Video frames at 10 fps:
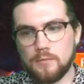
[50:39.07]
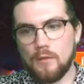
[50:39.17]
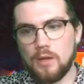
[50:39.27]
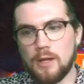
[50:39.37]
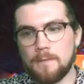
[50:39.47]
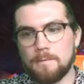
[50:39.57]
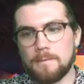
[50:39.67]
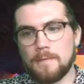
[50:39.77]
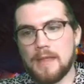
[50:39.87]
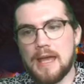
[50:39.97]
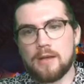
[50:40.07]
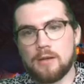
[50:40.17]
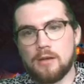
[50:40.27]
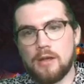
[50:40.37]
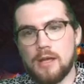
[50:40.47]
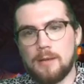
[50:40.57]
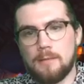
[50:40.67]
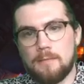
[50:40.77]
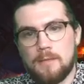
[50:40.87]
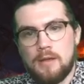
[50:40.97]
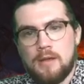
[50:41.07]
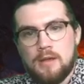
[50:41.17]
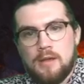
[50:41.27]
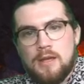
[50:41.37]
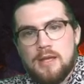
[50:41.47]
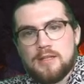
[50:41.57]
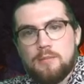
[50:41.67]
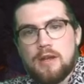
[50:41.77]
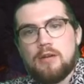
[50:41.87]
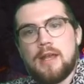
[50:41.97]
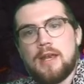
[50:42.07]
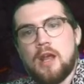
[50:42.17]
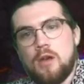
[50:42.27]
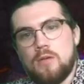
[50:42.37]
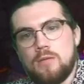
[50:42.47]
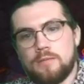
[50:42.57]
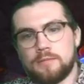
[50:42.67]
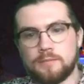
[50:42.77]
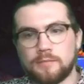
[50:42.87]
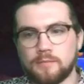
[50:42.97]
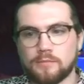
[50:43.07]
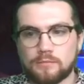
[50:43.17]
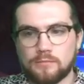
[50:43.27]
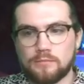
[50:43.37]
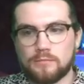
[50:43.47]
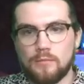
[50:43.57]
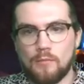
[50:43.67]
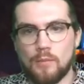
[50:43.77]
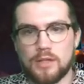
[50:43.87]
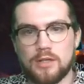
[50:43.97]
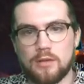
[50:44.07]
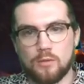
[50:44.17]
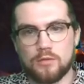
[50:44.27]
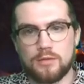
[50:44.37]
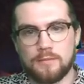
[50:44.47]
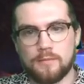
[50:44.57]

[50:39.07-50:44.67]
Okay, that is a bigger hit now, but it's not the worst.